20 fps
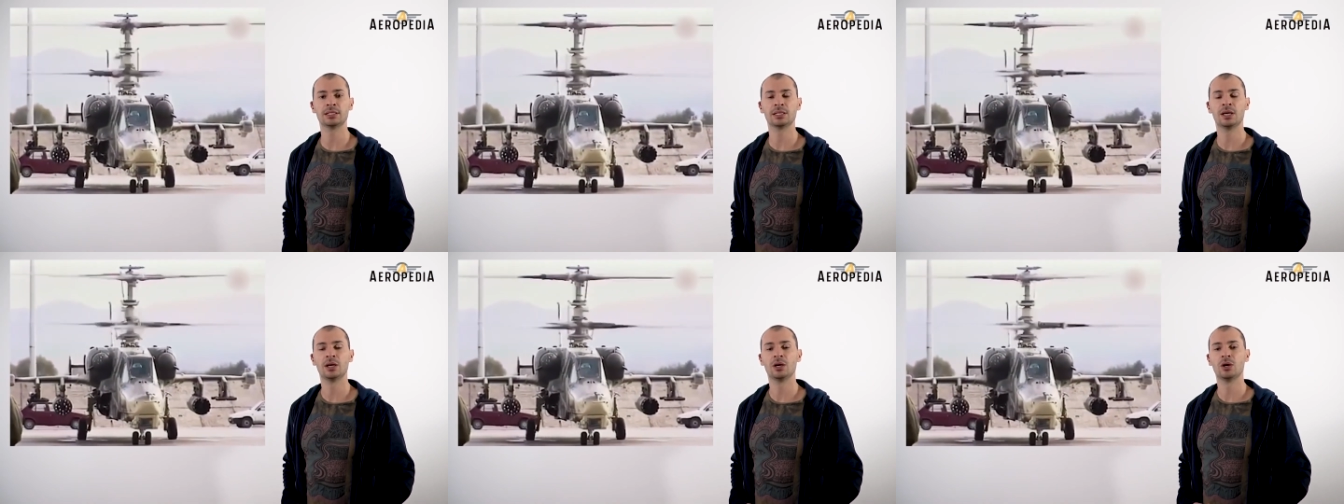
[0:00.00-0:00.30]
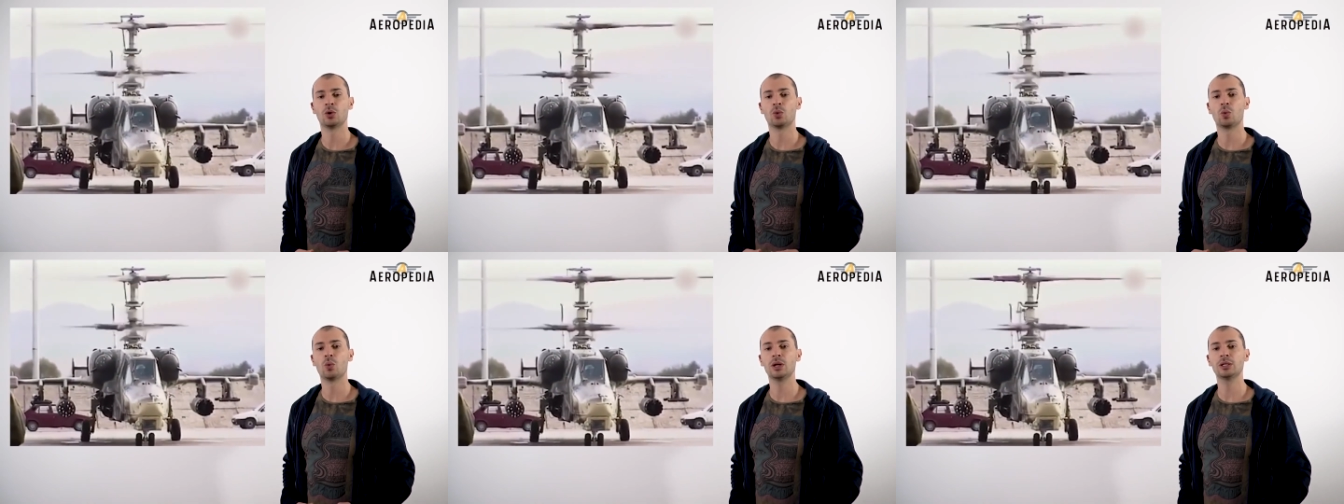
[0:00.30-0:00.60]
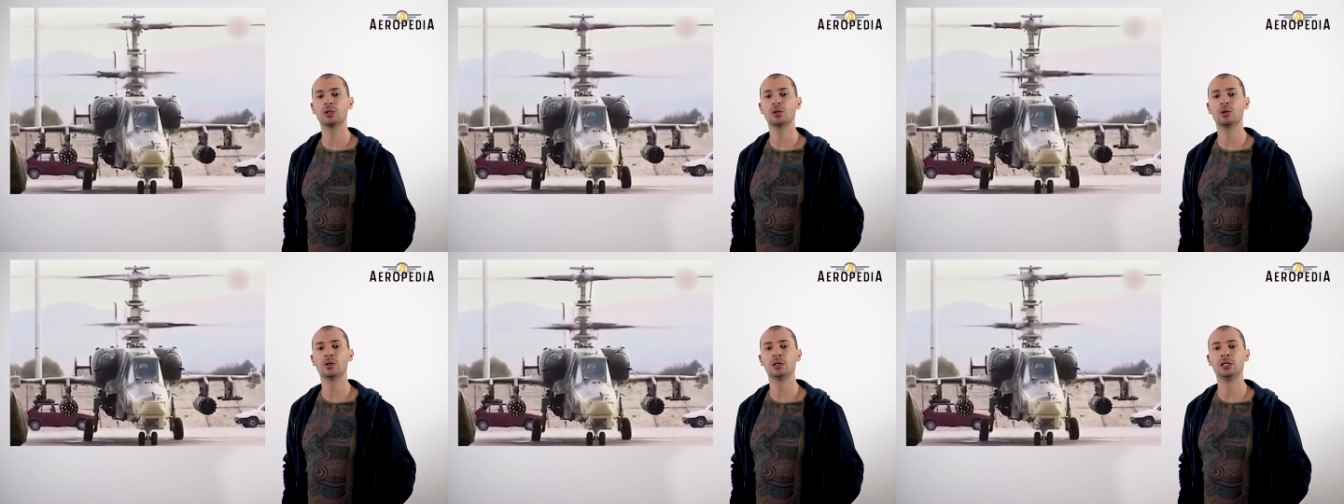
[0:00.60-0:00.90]
4
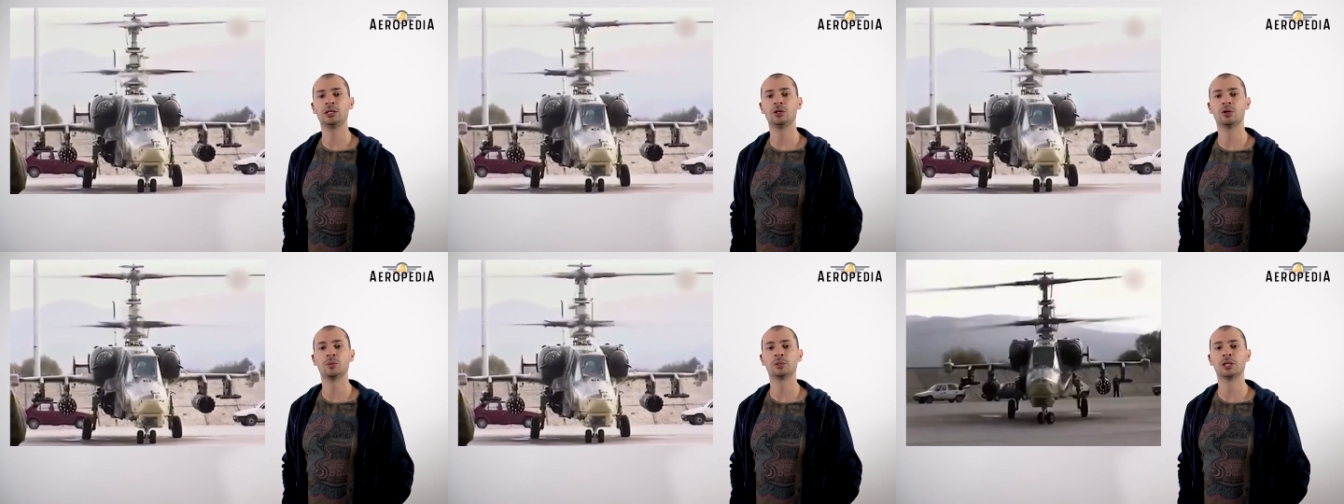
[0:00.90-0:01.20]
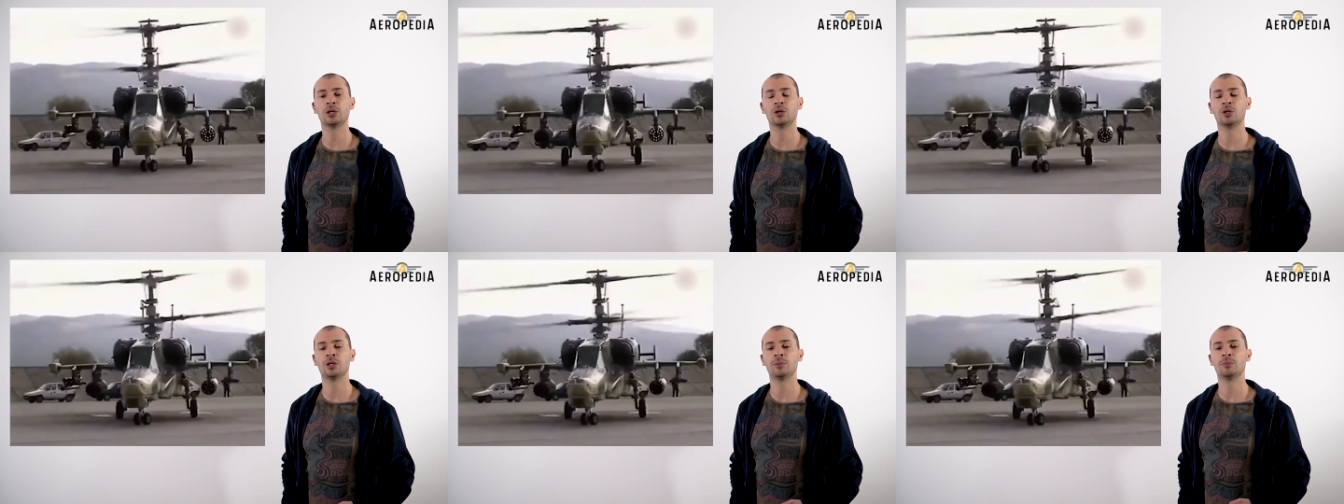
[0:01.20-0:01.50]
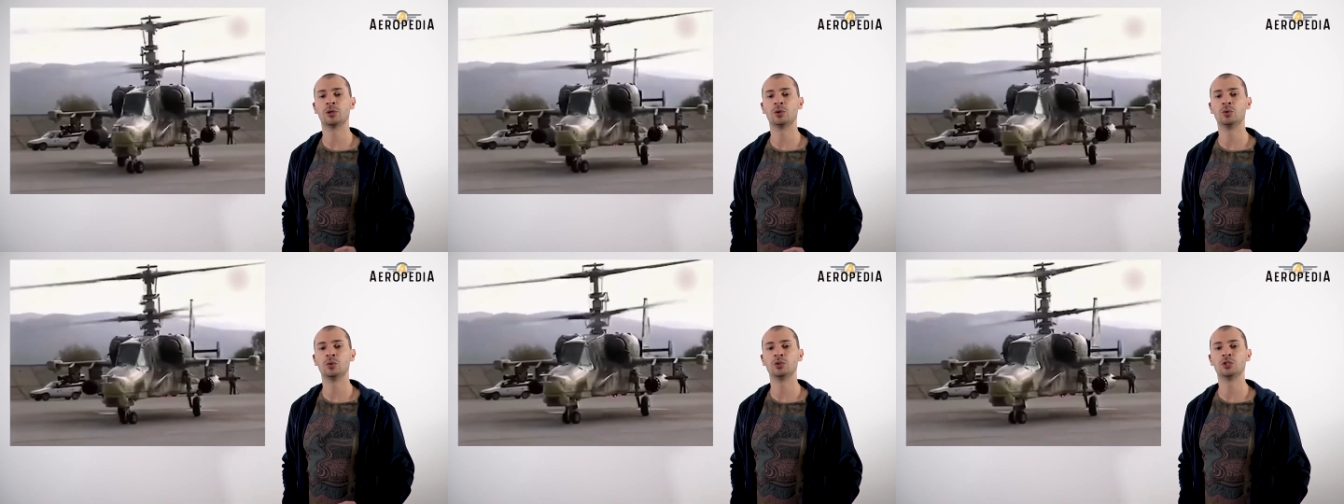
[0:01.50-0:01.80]
production
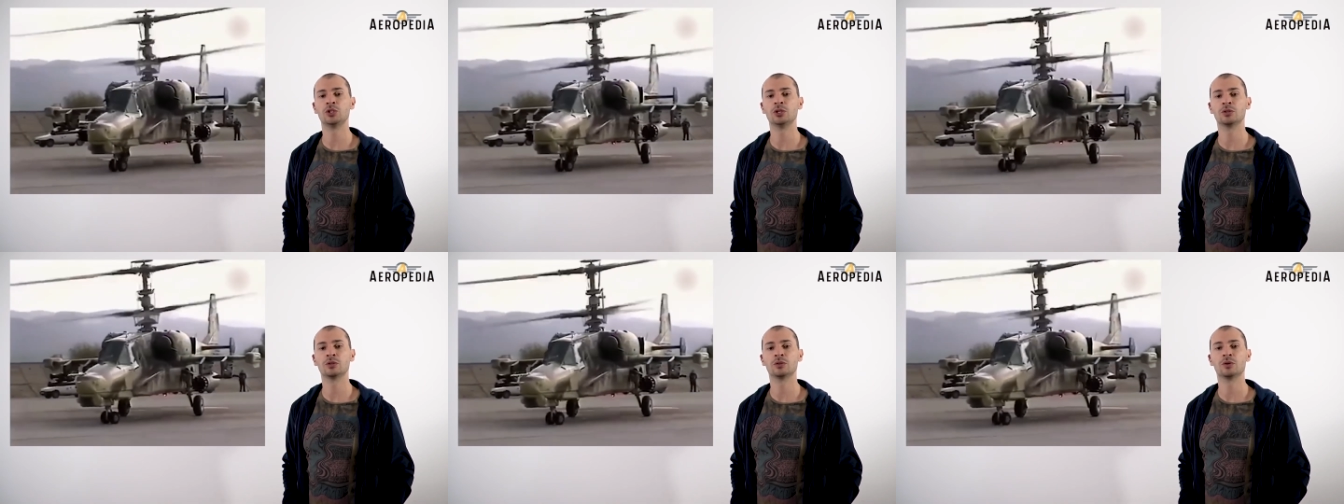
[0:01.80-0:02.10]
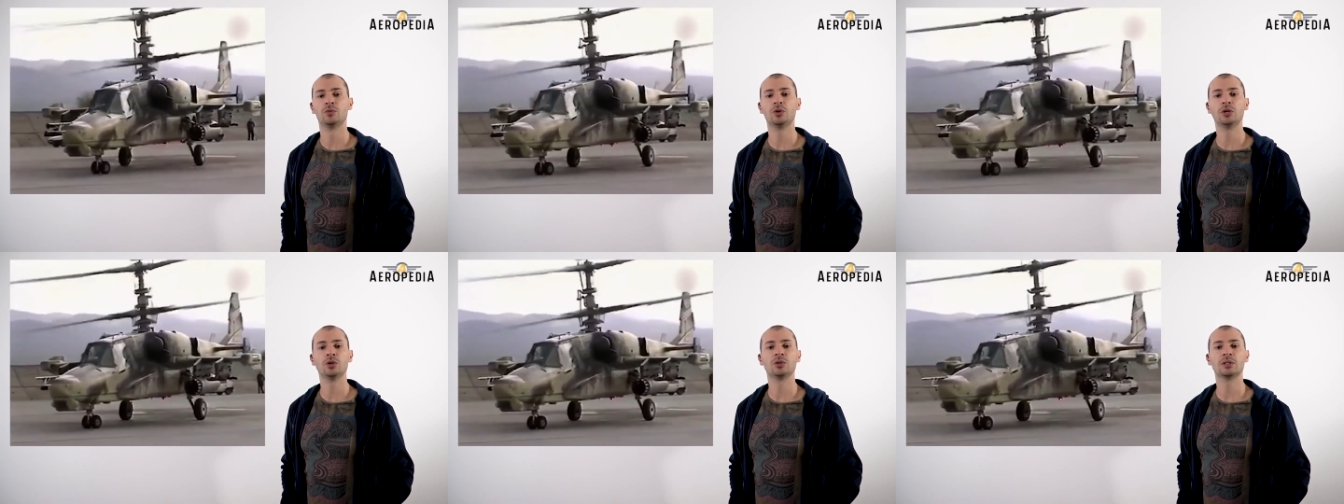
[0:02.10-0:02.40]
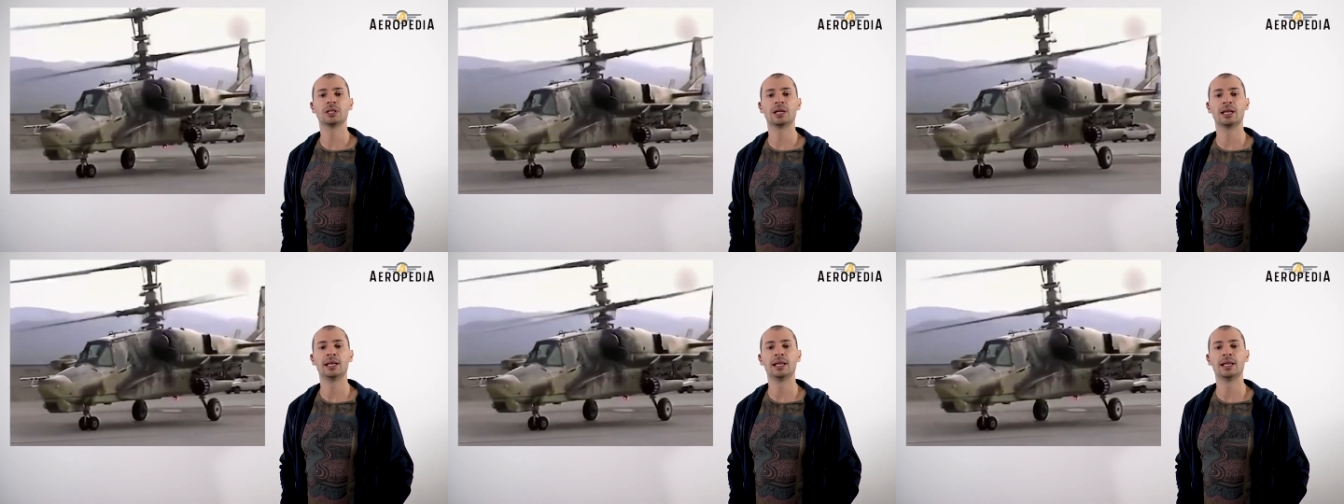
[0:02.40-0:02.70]
helicopters were transferred